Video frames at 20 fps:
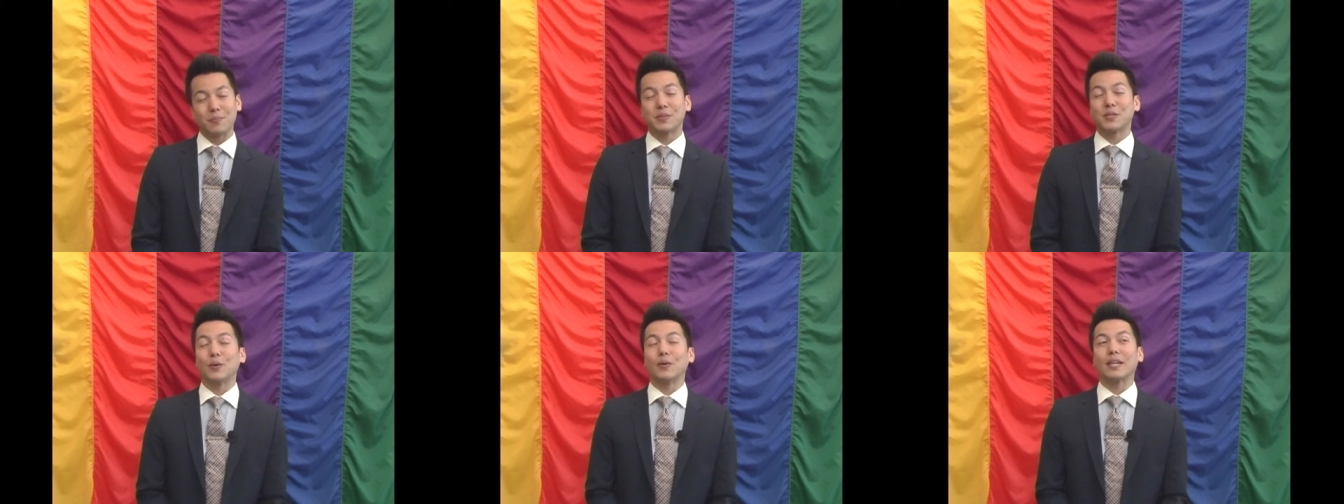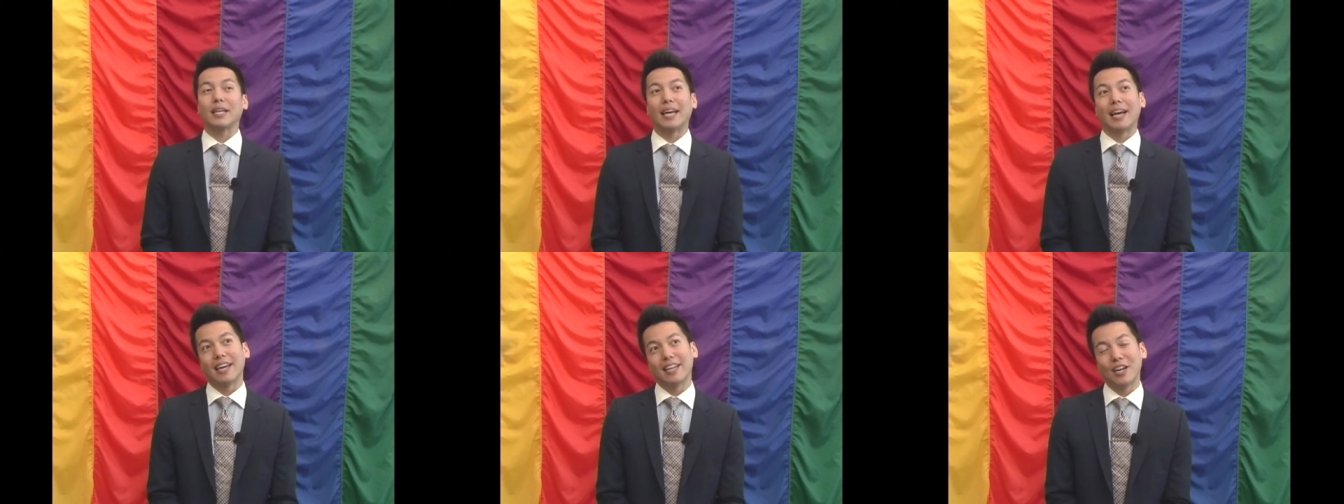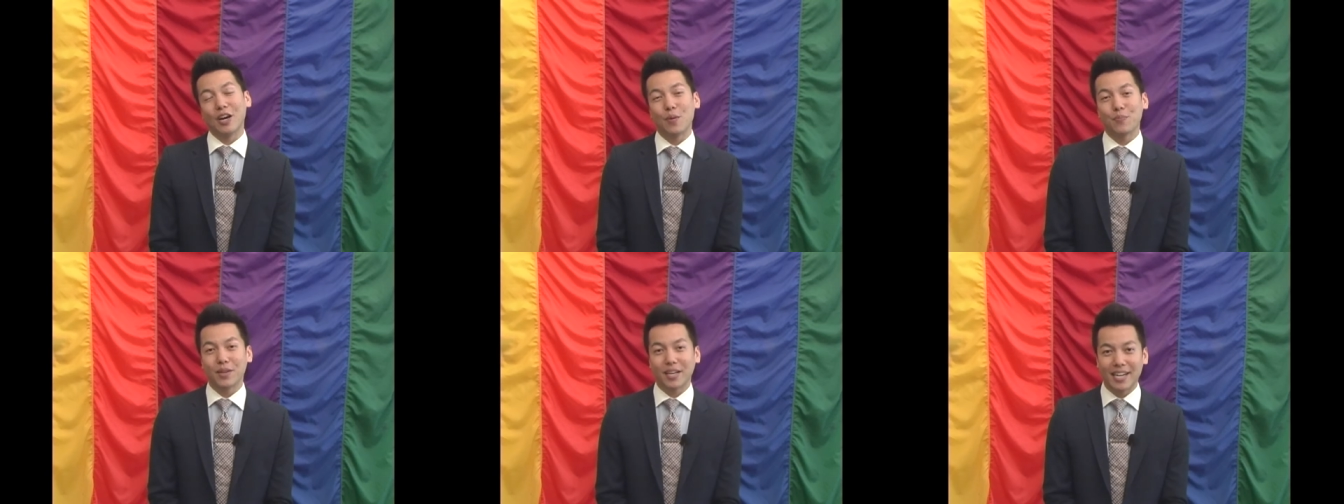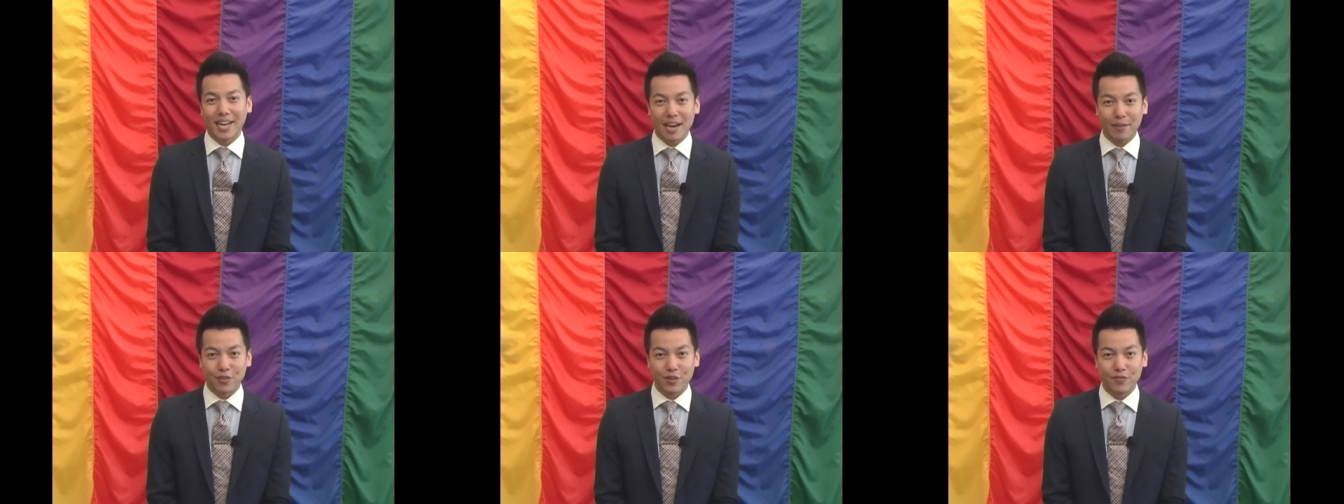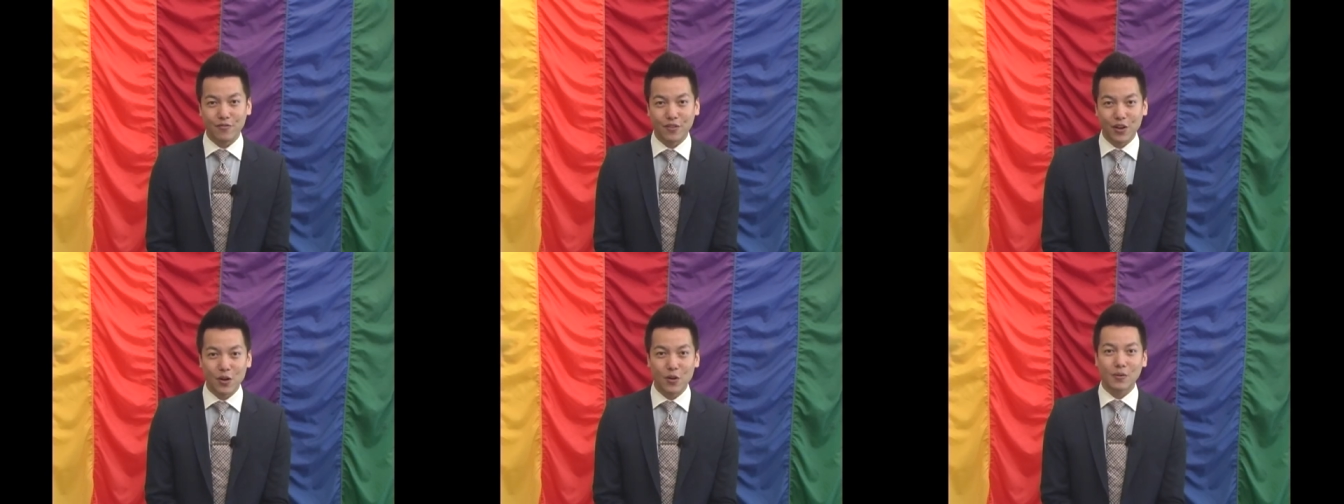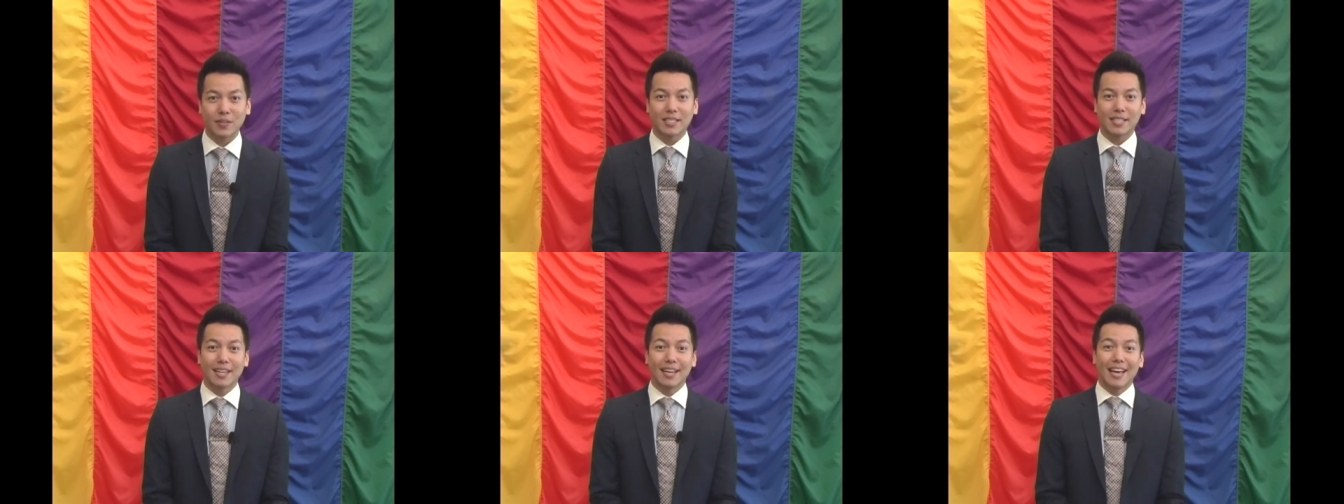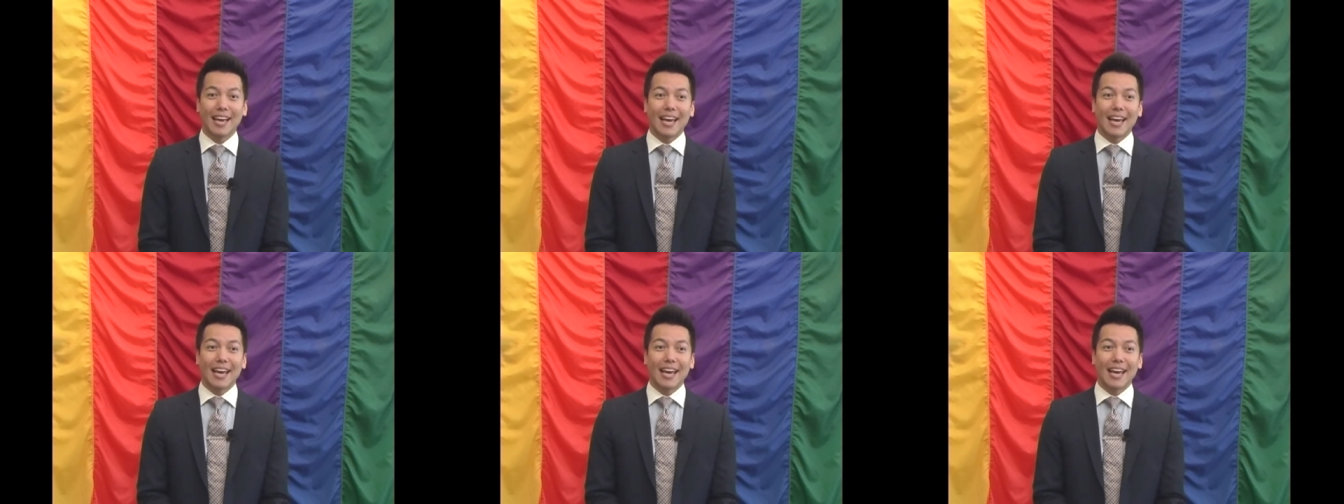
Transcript: So again, I hope that I have your vote,